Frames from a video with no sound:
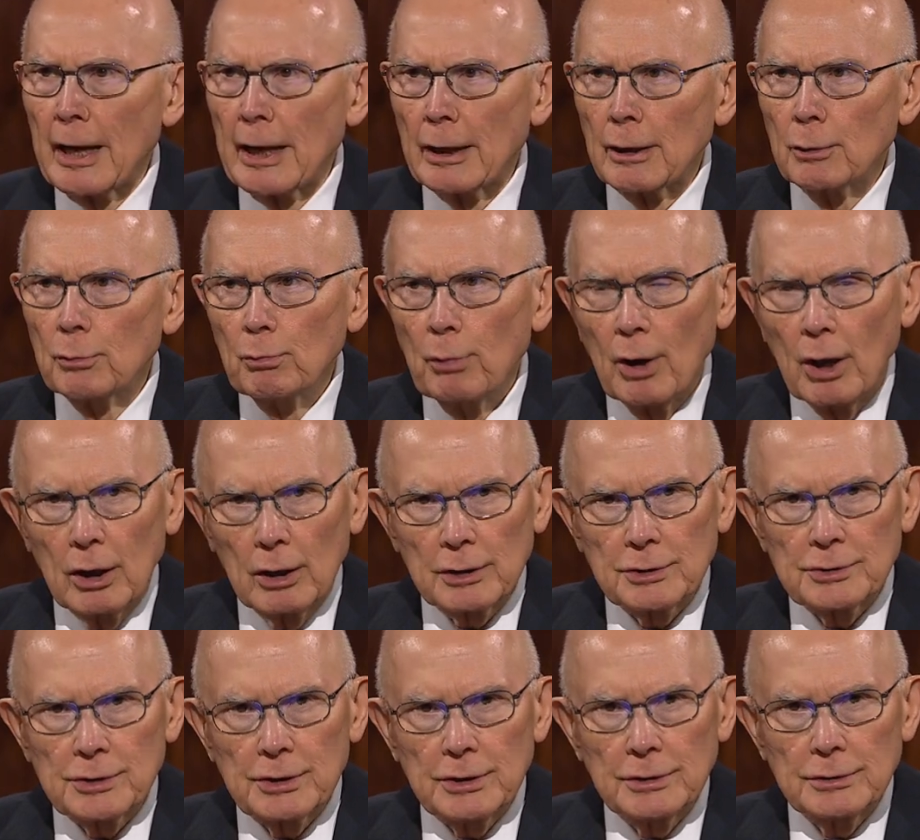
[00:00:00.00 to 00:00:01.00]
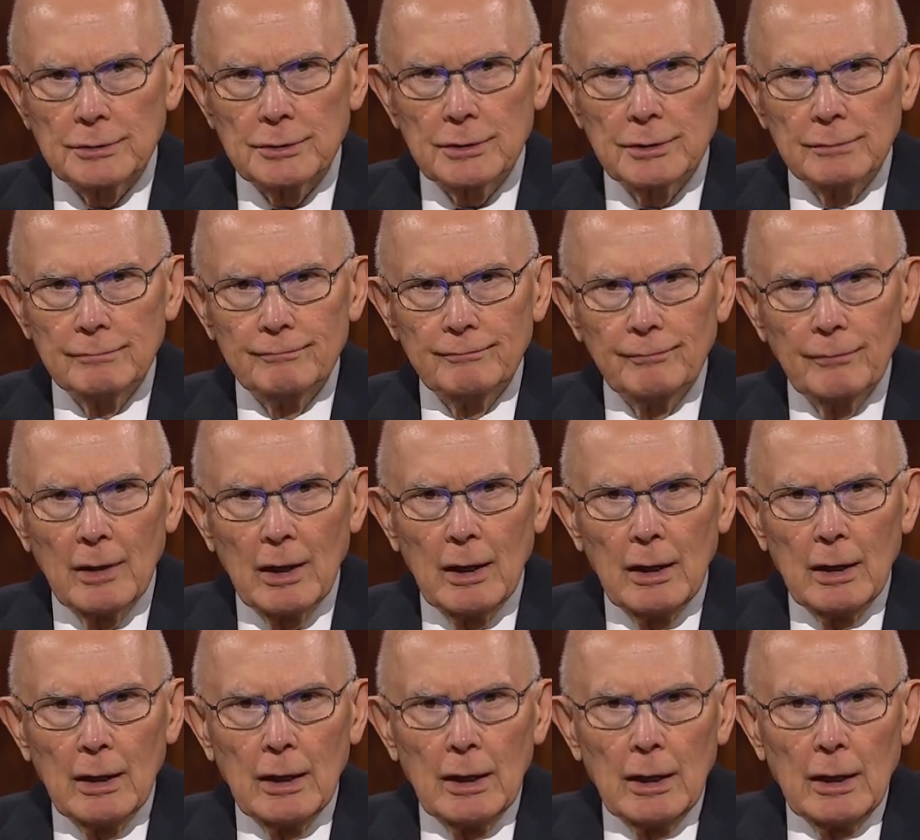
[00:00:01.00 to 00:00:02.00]
and policies.
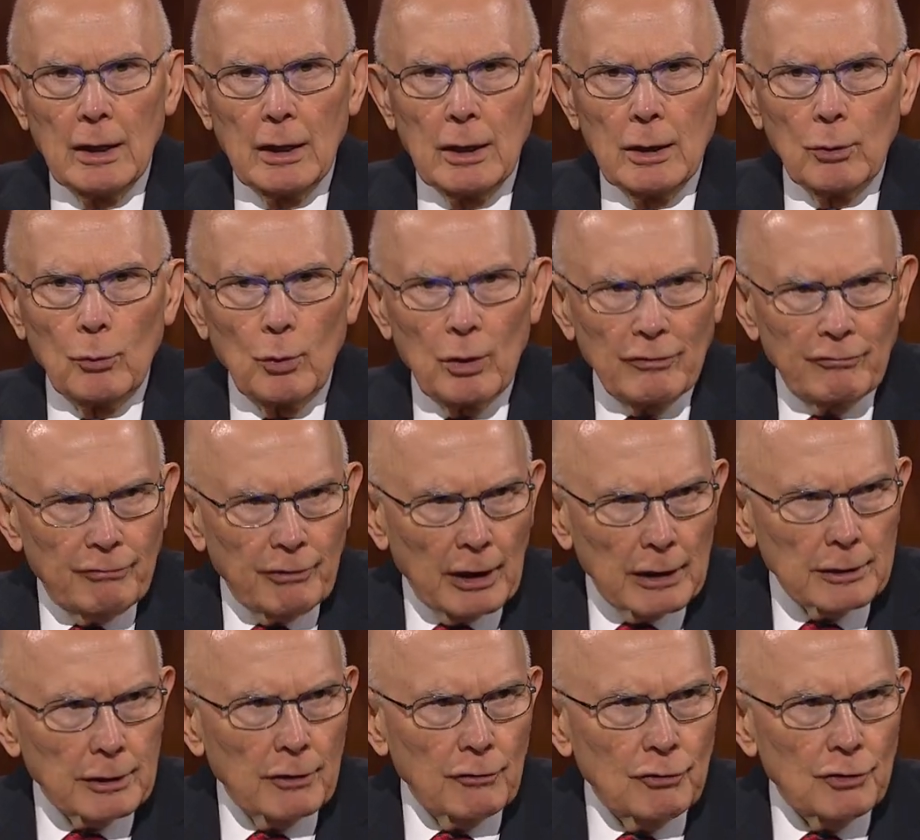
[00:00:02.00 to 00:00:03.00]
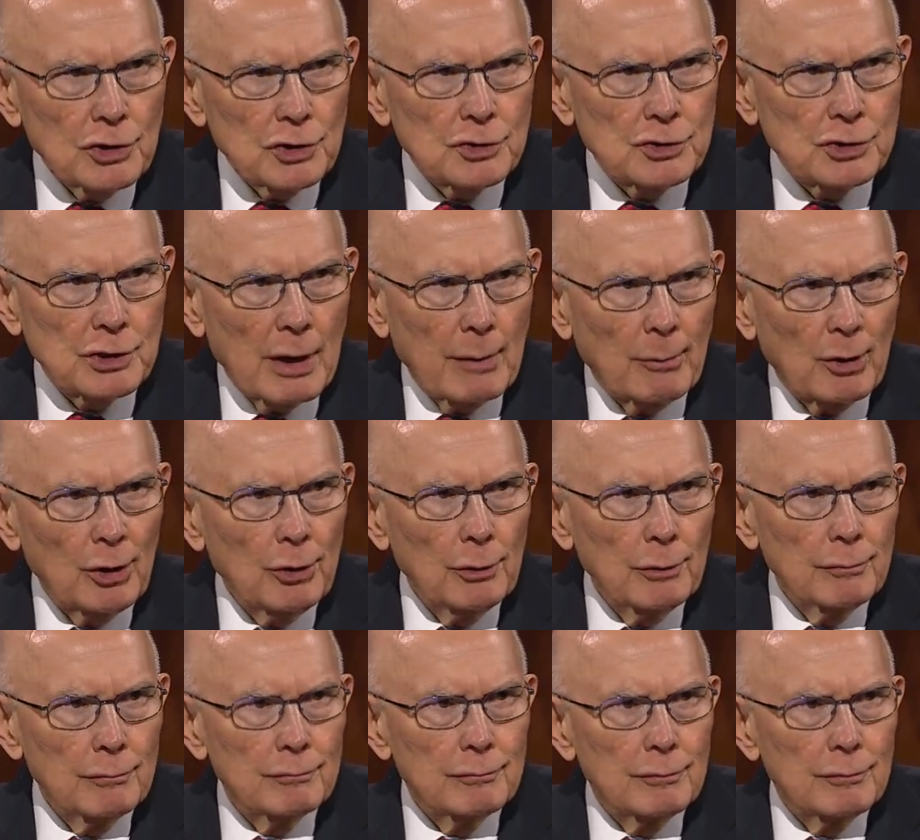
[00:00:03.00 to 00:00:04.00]
We felt it this summer,